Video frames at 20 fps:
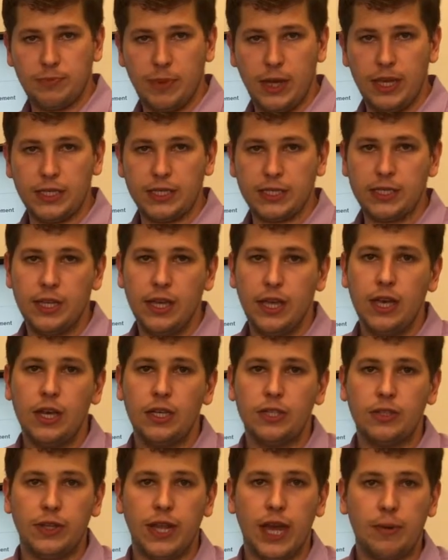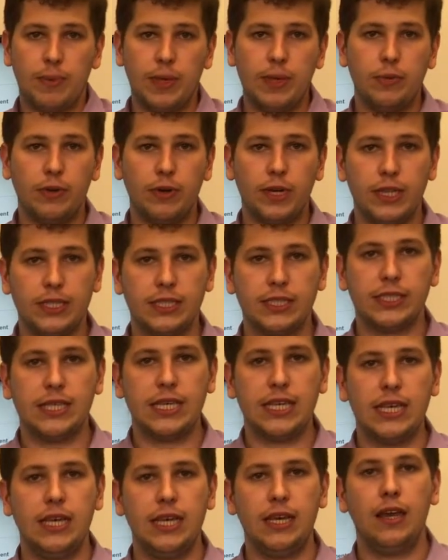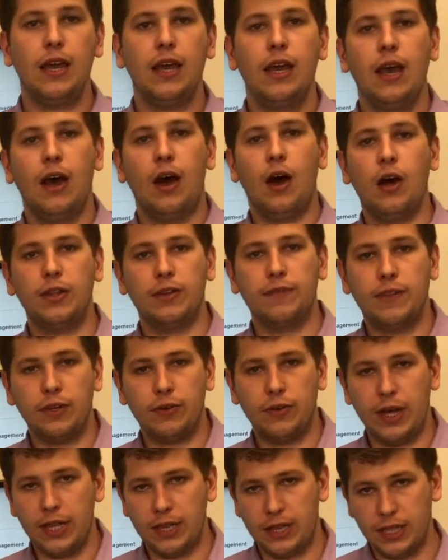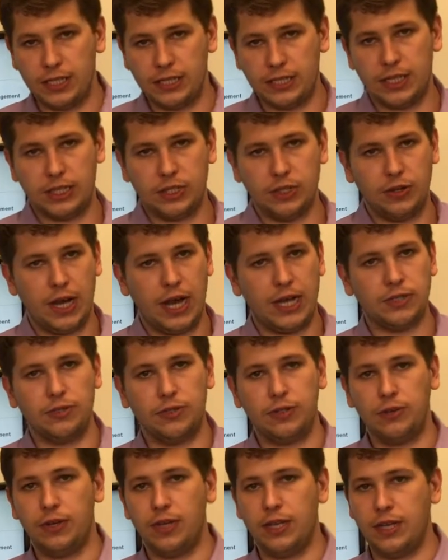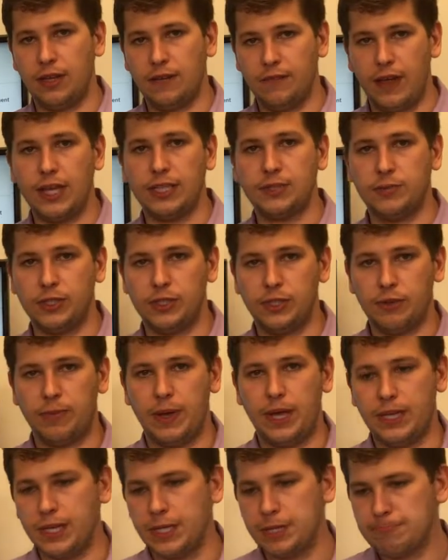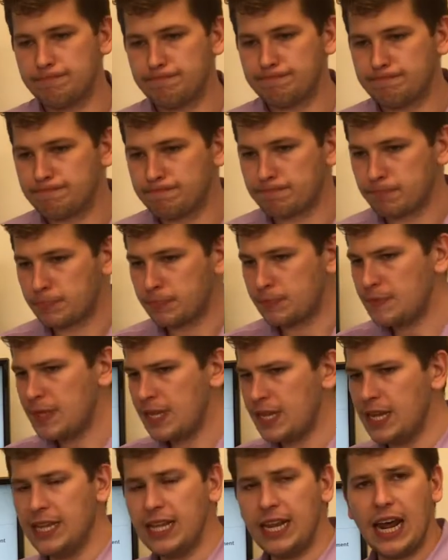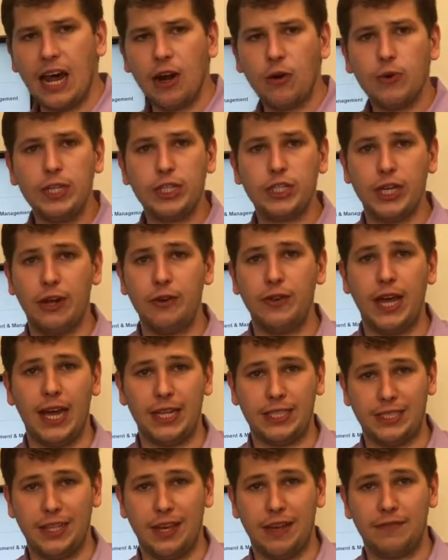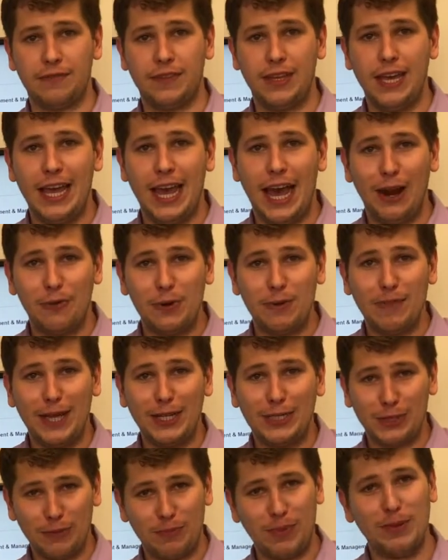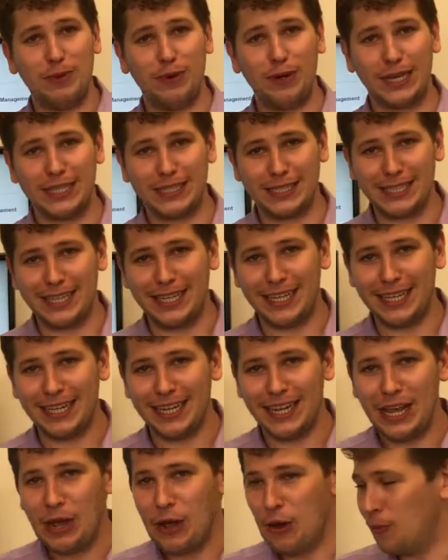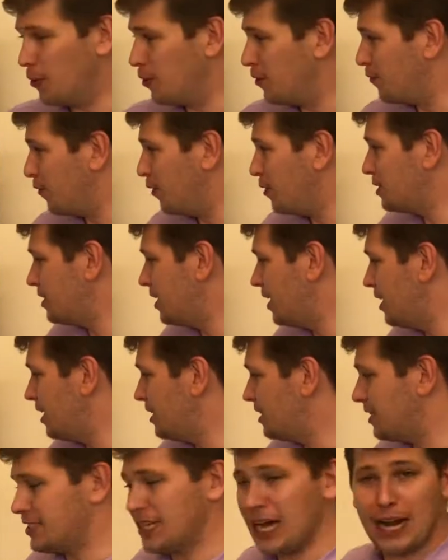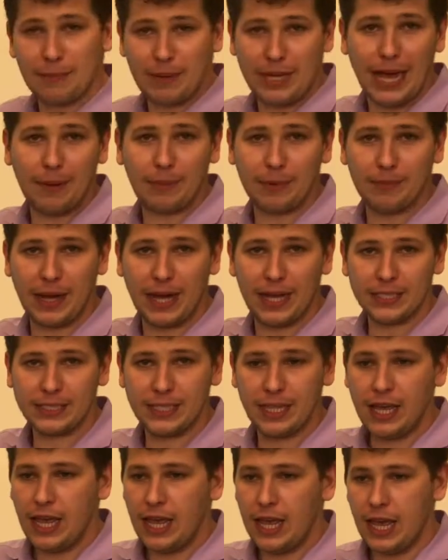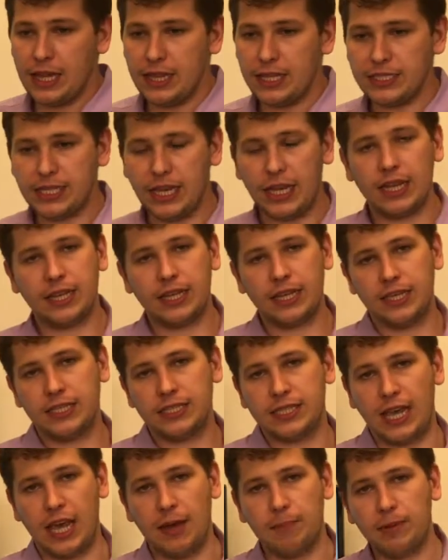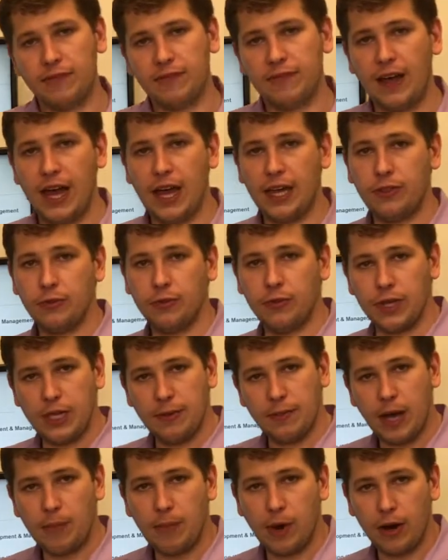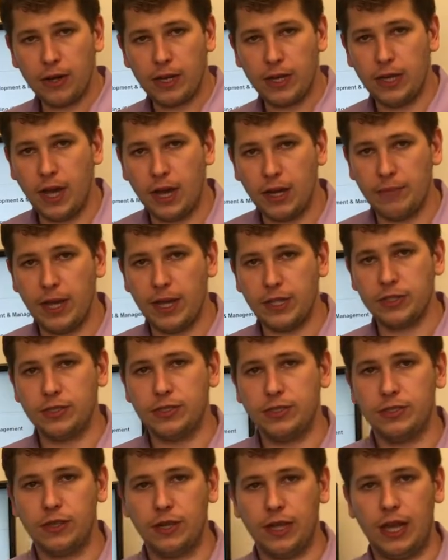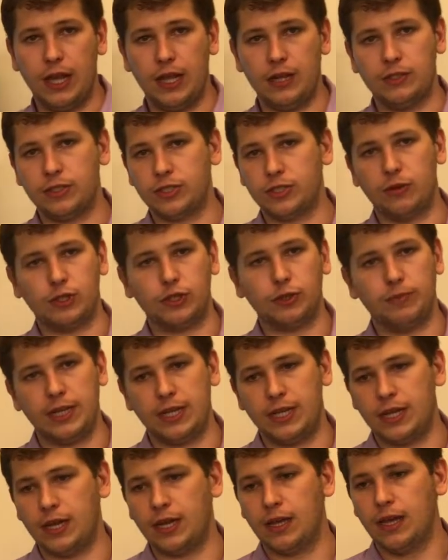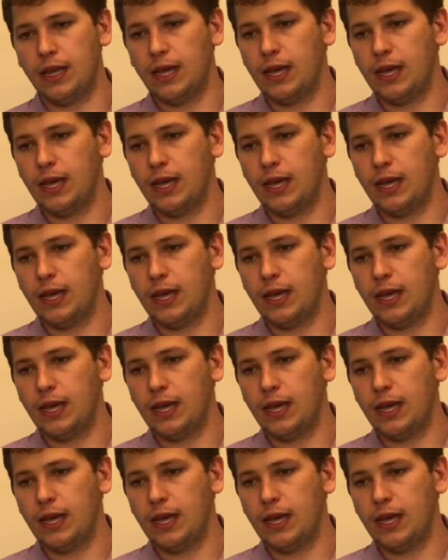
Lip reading: space so that people can see all of the great things that you guys are doing, the advancements you're making? And then how do we share that stuff? How do we make sure people can see it? Well, the first thing is it's got to be optimized. And the second thing is amplify through email marketing automation and social media.